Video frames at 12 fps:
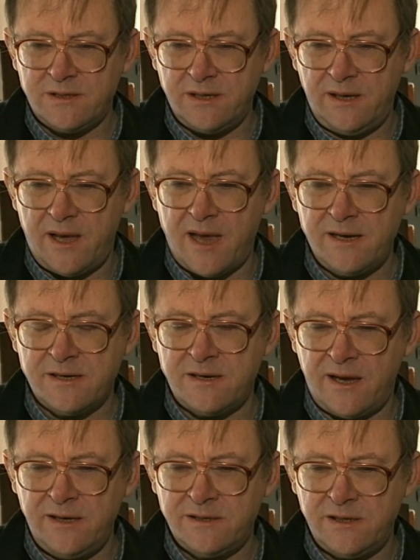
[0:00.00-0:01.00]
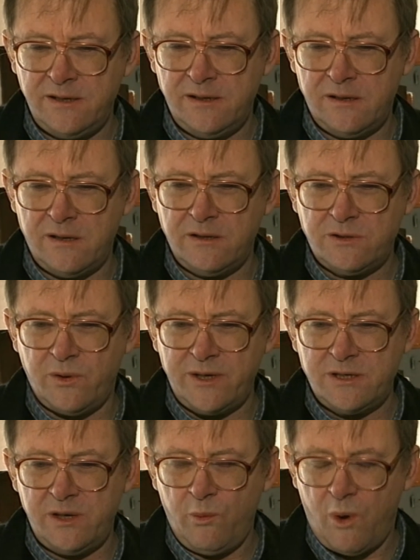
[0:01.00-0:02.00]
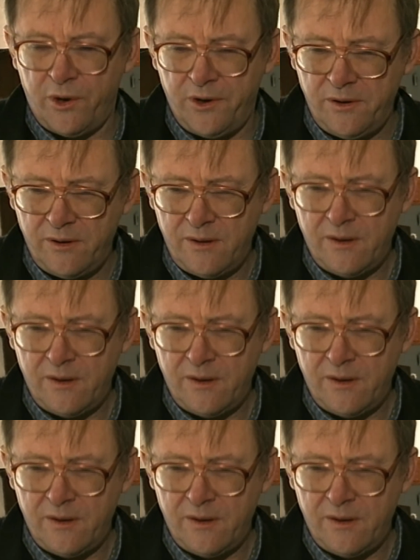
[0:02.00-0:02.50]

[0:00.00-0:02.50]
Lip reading: and 1921,